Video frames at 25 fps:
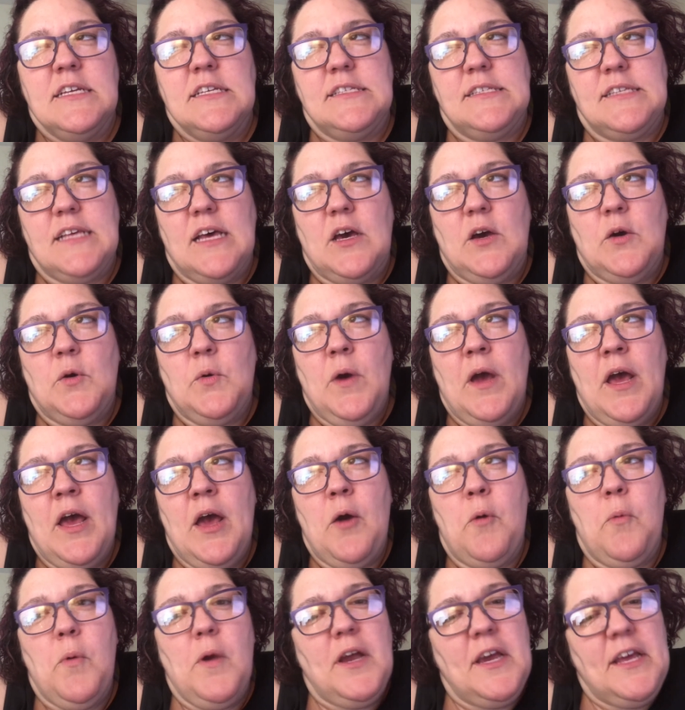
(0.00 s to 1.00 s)
So,
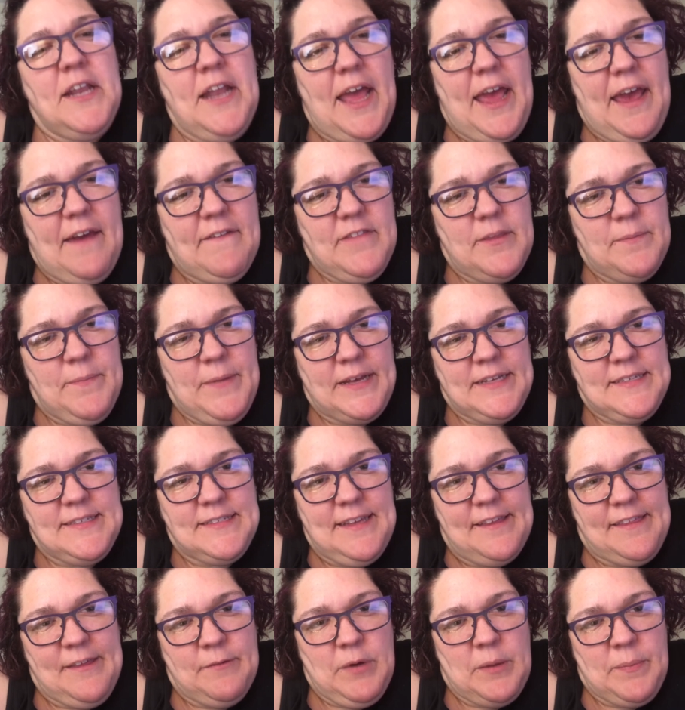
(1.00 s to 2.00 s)
we're going to have the best
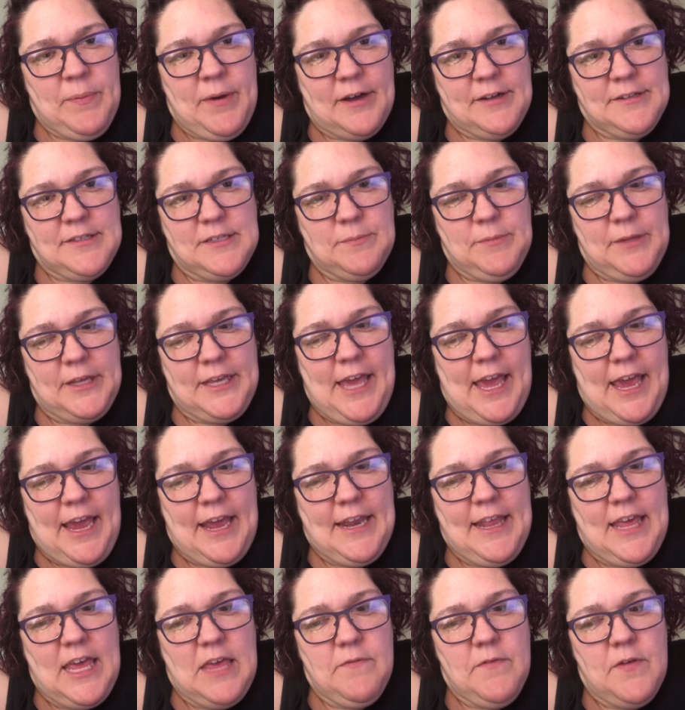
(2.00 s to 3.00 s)
day that we possibly
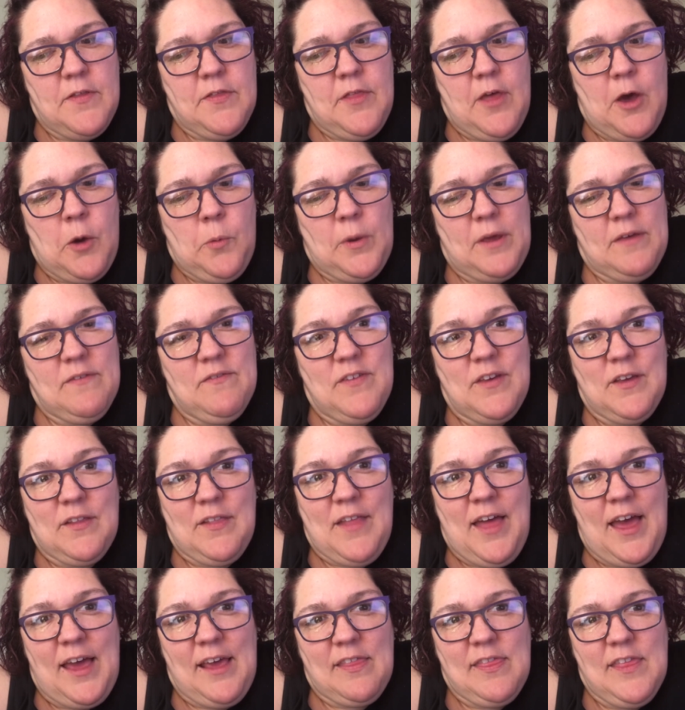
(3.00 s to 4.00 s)
can, even though we feel
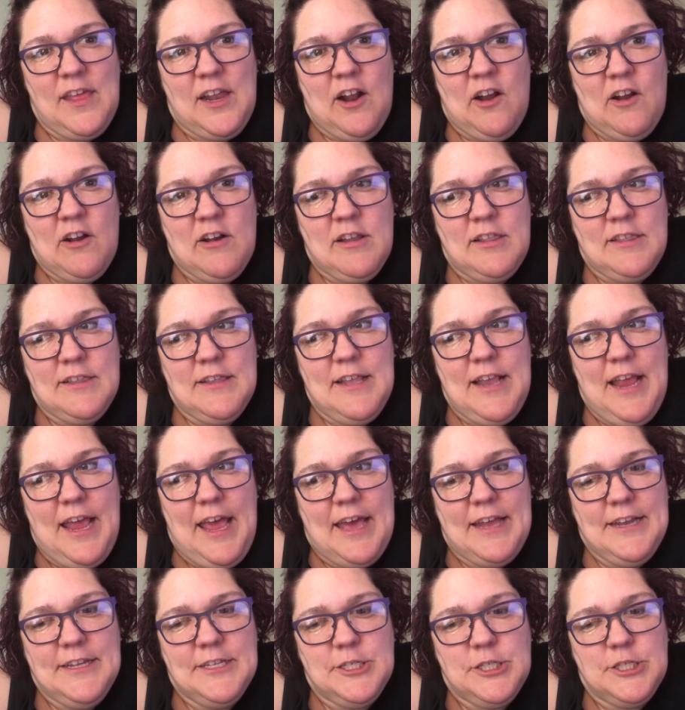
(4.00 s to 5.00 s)
like that our
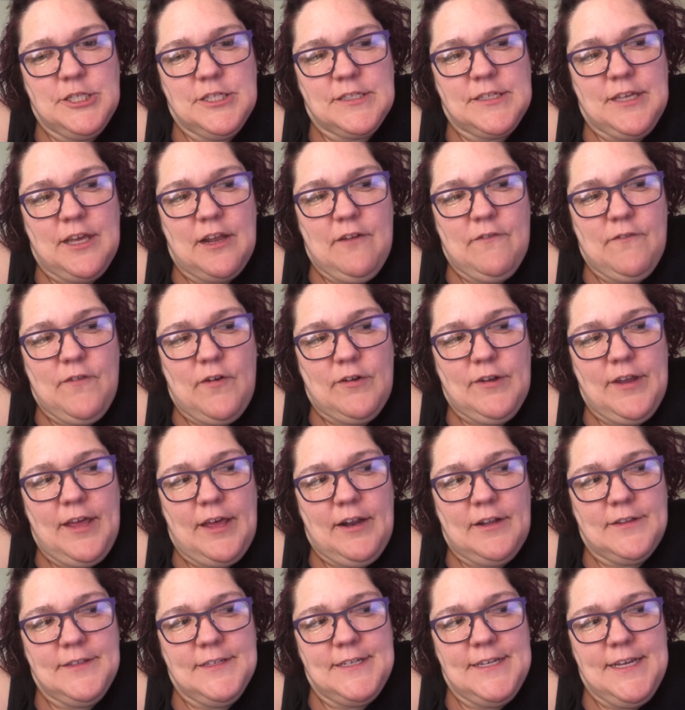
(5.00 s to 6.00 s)
head is just going to fall
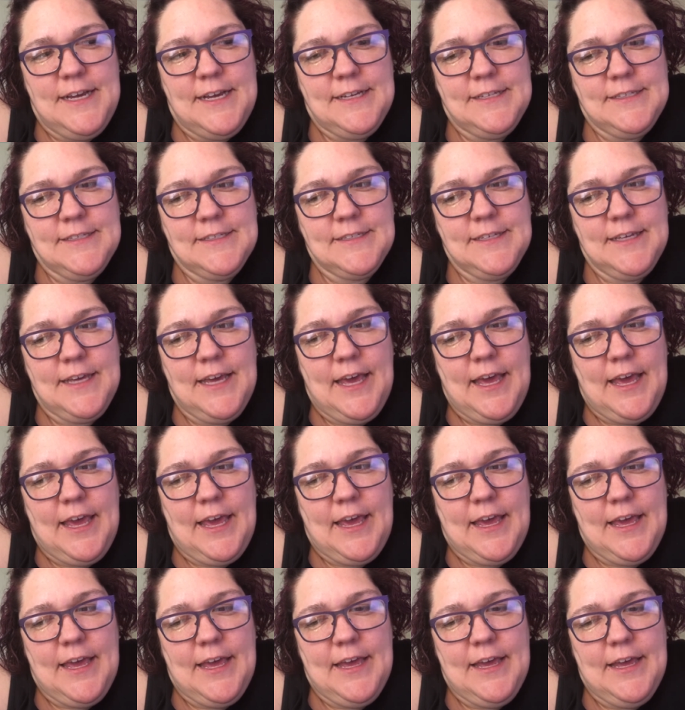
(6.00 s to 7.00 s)
down on the desk,
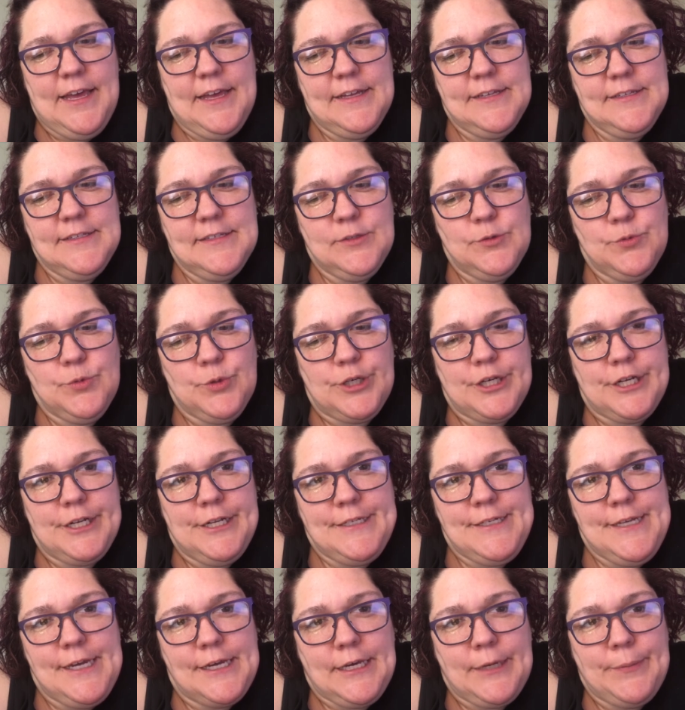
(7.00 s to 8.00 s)
and we're going
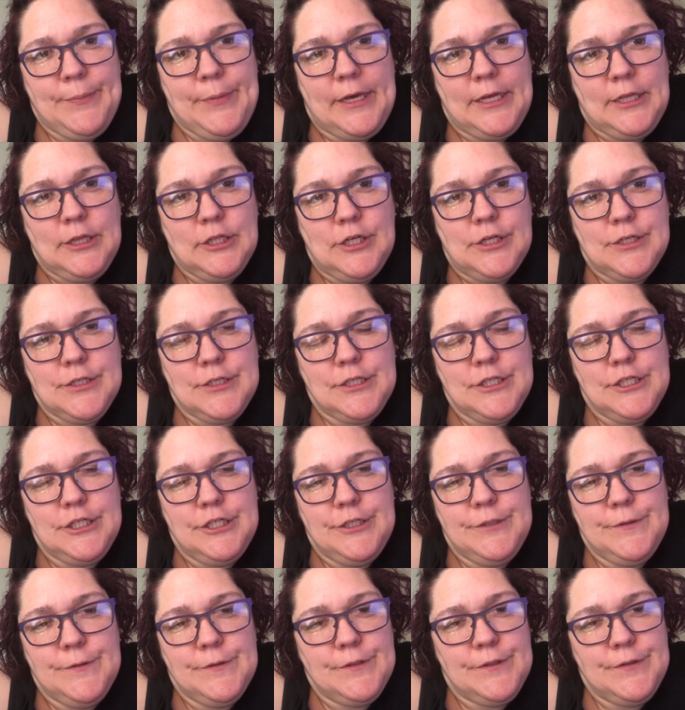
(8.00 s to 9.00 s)
to take a big, long
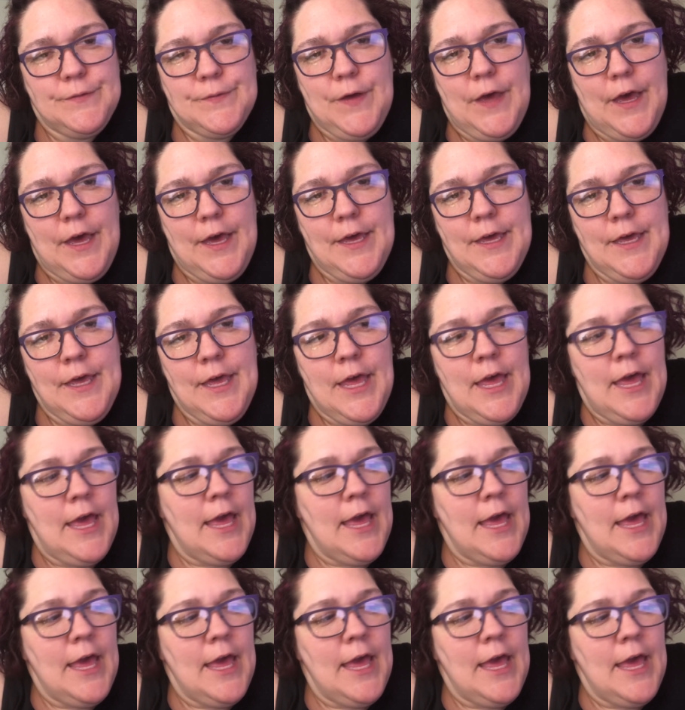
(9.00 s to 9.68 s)
snooze, okay?